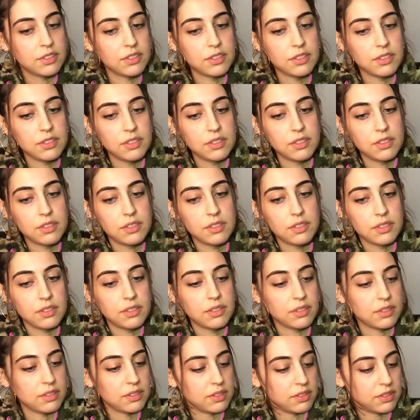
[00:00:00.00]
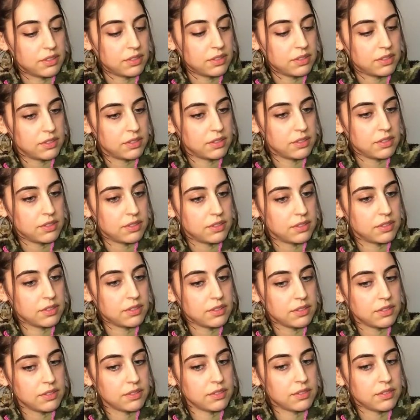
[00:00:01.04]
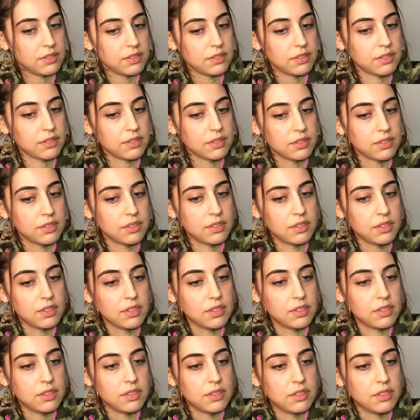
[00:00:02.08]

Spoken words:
Nothing is said.